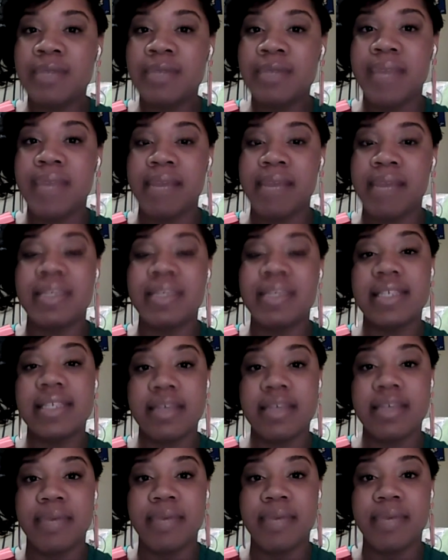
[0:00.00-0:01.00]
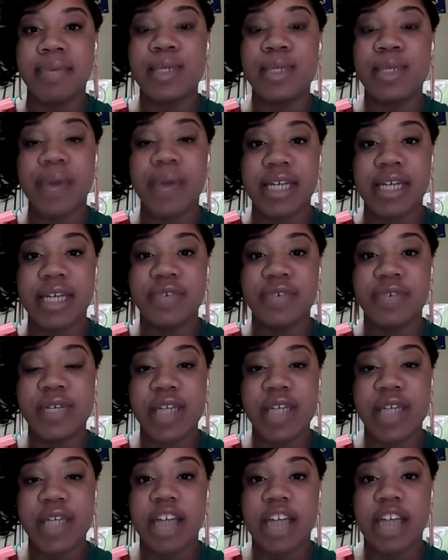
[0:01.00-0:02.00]
Mississippi's Director for
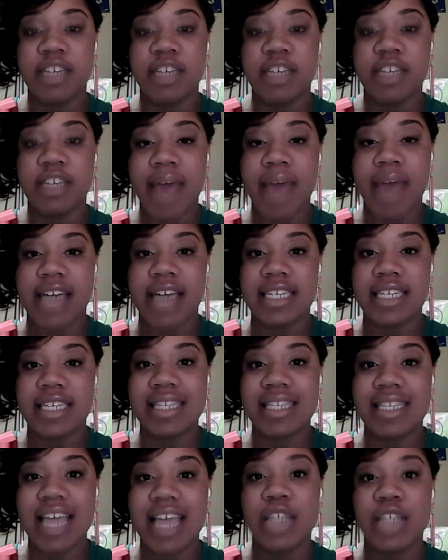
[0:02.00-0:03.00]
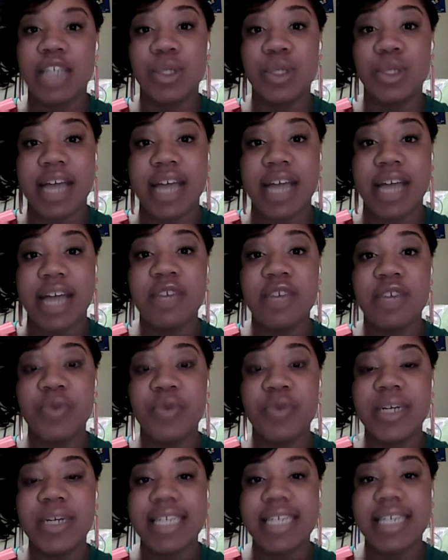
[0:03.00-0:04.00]
Star Achievement Pageants in
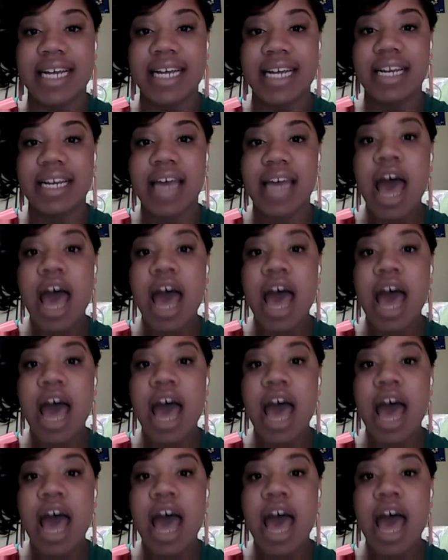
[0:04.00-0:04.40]
2014.